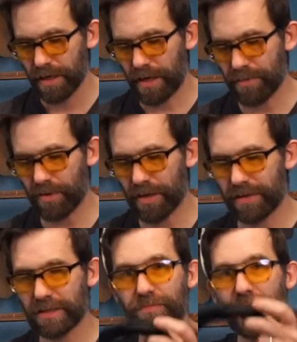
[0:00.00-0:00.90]
I bought
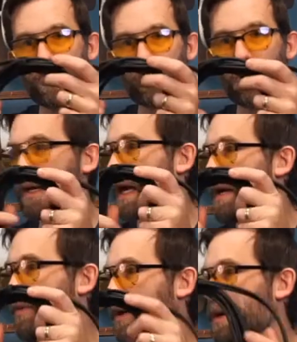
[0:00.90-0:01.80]
this big long
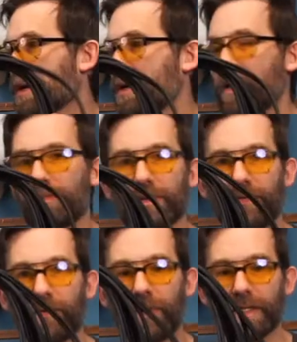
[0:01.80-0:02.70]
cable. I bought a couple
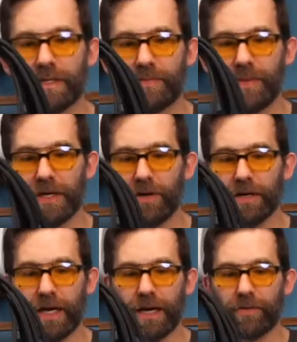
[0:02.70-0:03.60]
different ones. This big
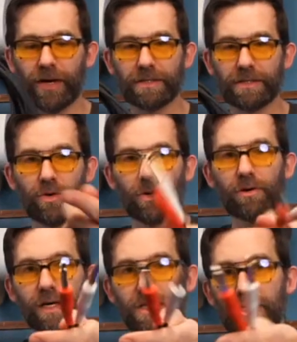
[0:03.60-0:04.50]
long cable has
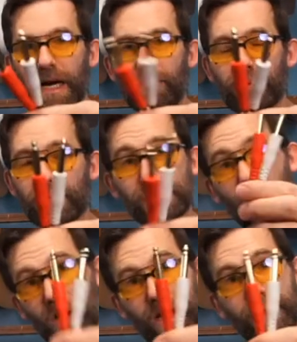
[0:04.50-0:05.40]
quarter inch outputs
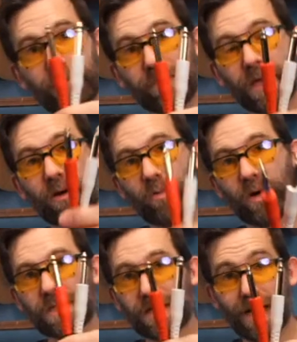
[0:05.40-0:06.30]
on
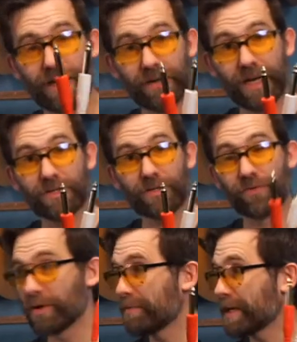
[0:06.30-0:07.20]
one side. Okay, so if
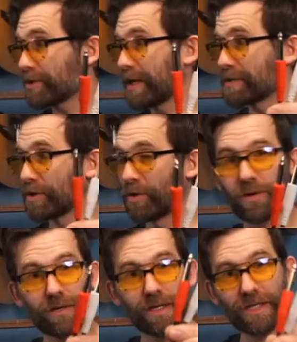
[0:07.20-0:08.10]
your mixer has
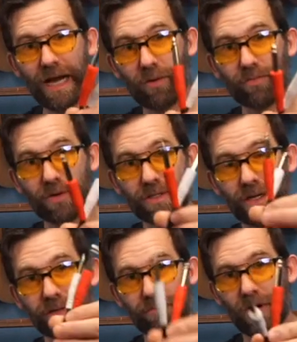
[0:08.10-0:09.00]
quarter inch outputs
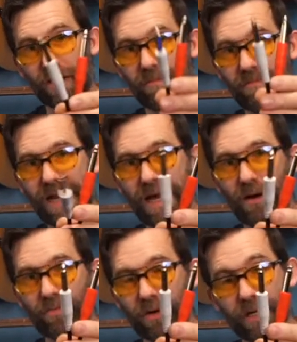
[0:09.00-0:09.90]
on the main
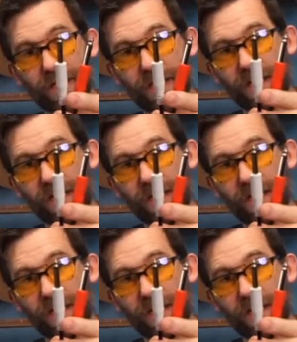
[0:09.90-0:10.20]
output,